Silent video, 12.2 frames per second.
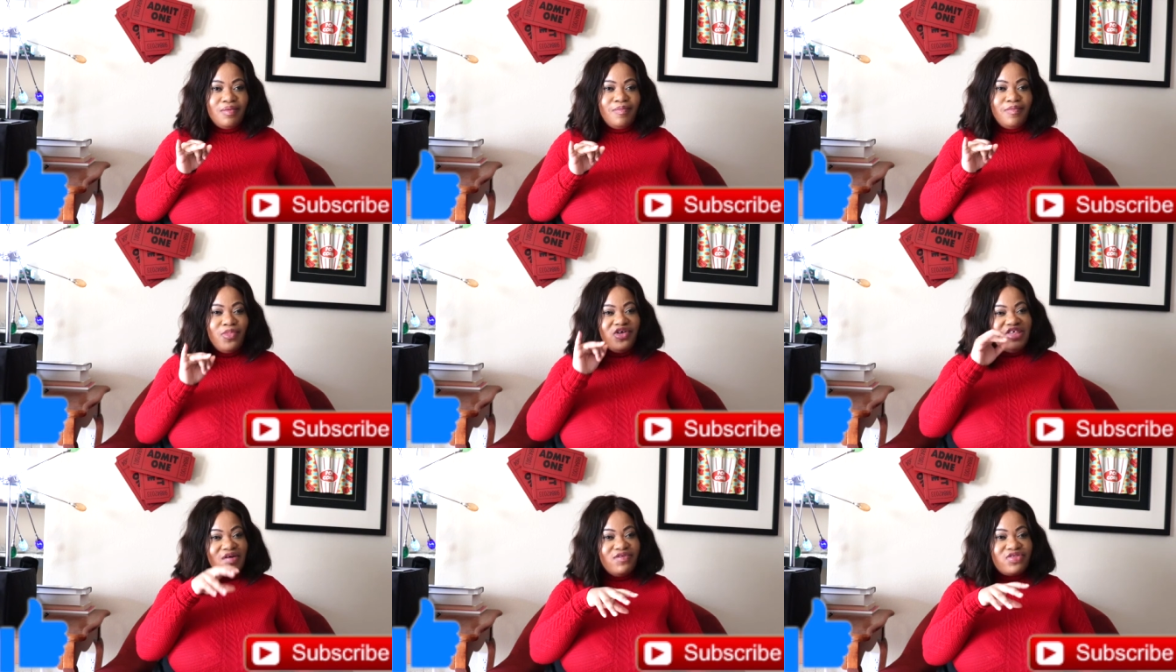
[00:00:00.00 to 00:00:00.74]
But
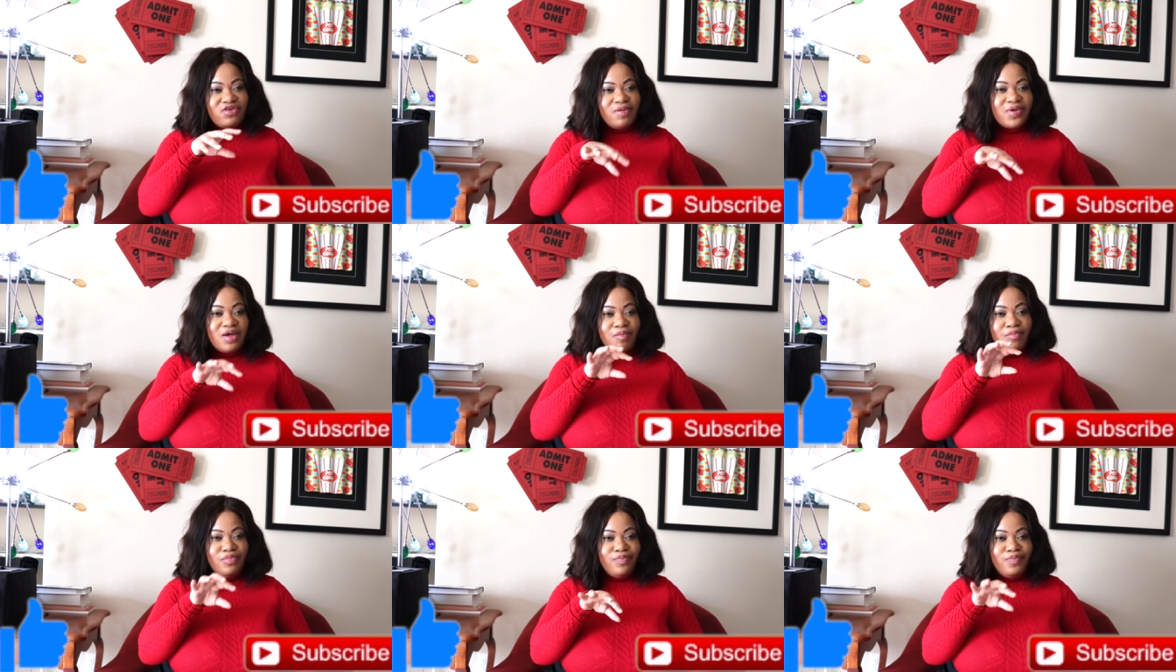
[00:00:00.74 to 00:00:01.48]
JavaScript
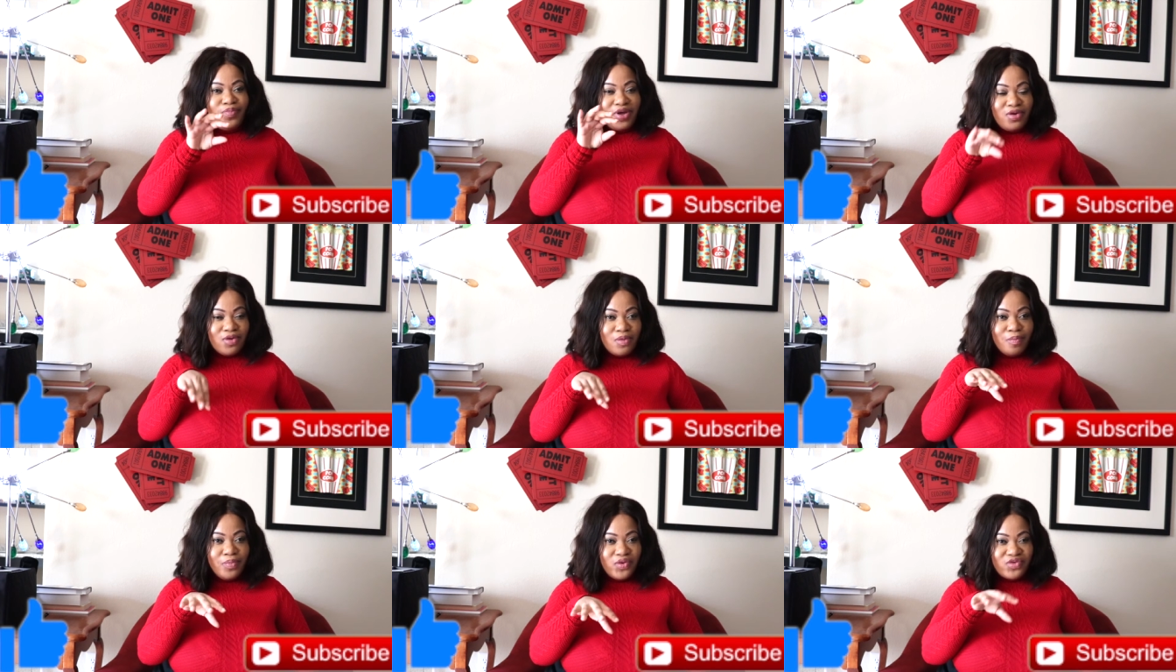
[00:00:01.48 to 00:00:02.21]
can go
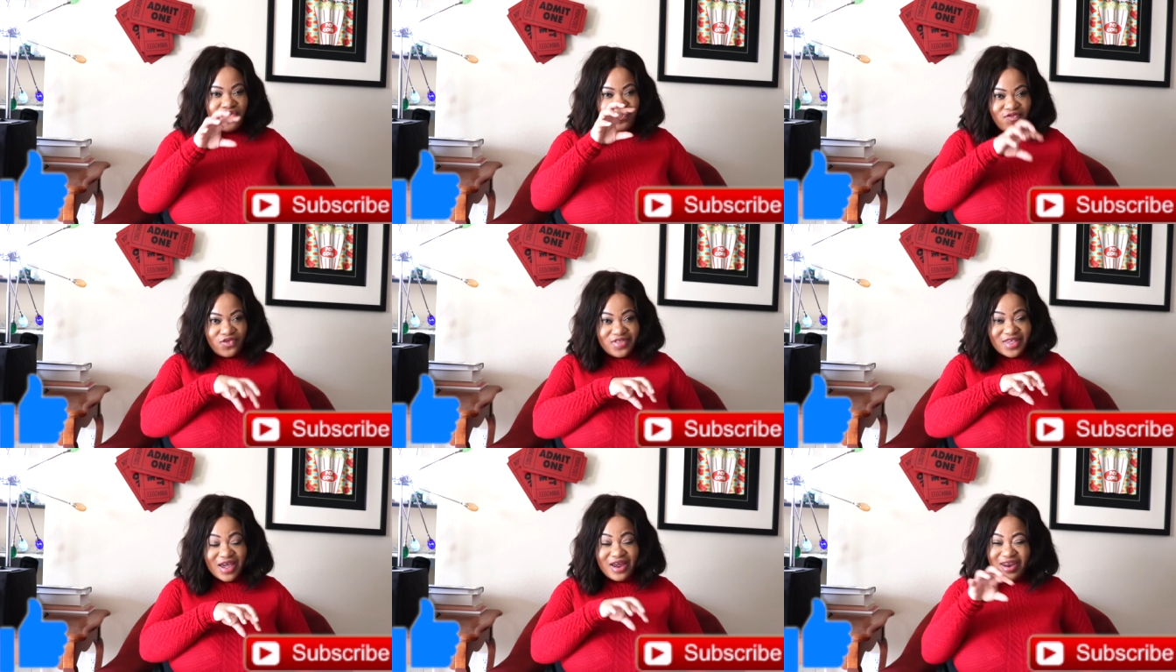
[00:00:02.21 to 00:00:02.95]
both front
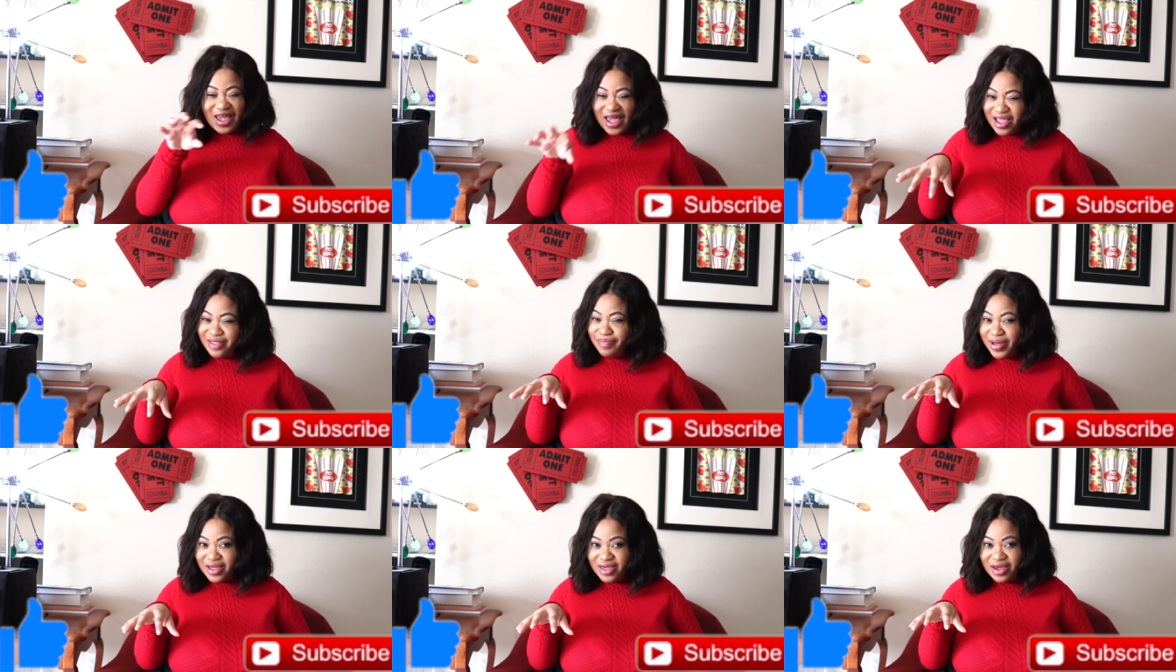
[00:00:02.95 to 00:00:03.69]
end and
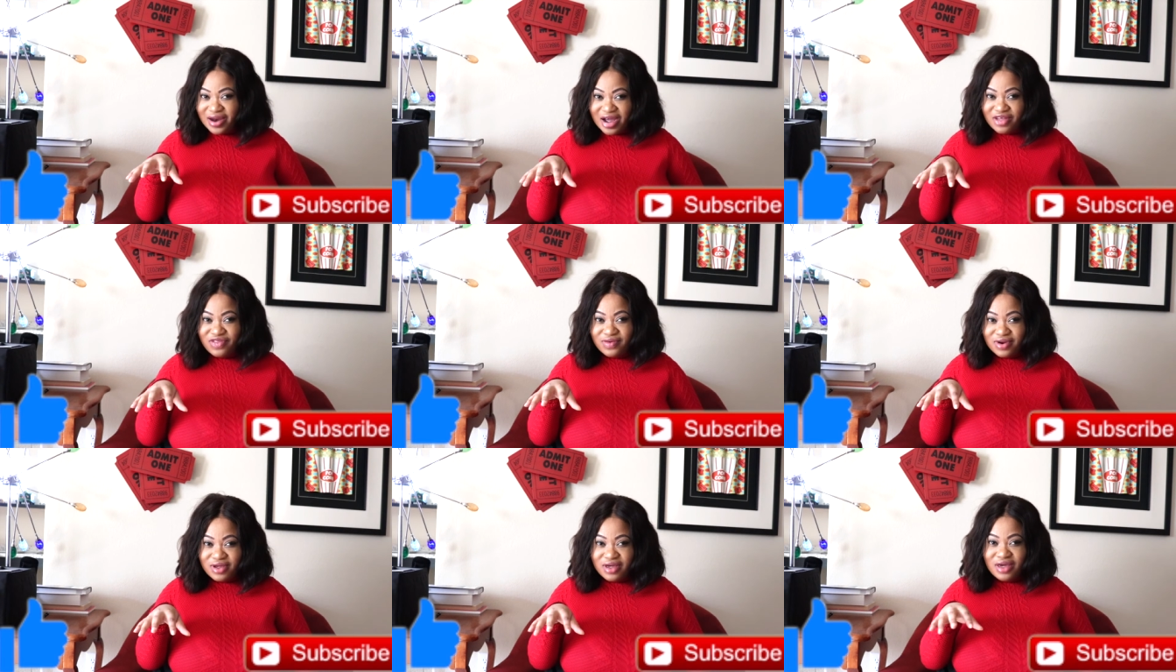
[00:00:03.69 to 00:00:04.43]
back end
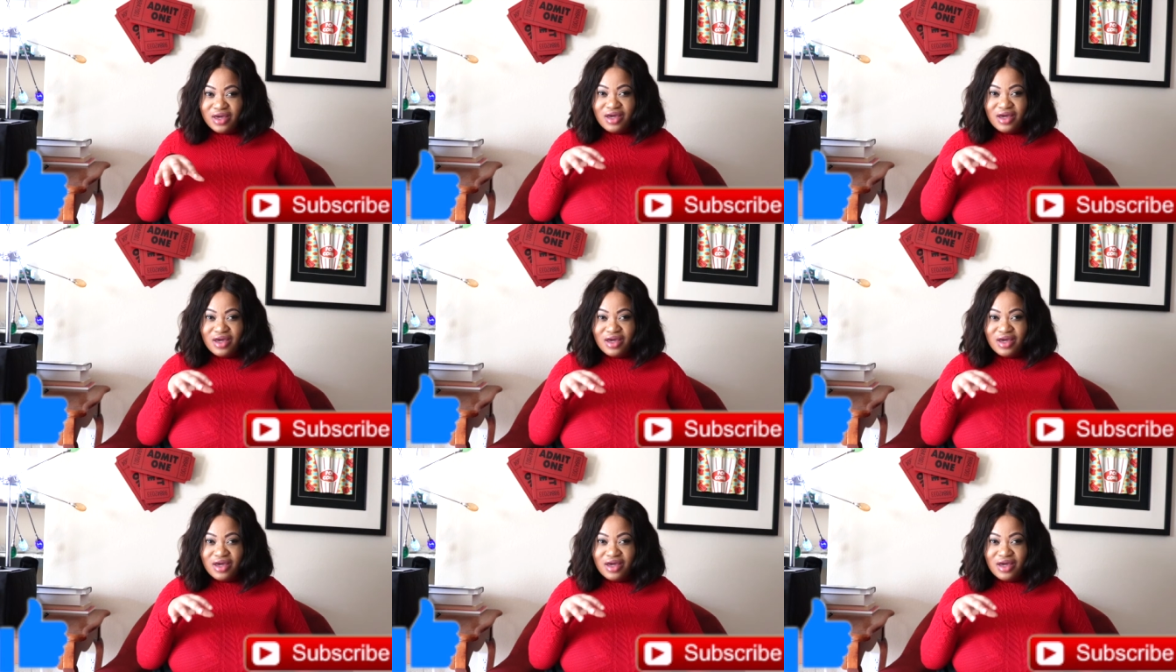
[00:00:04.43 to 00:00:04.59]
actually.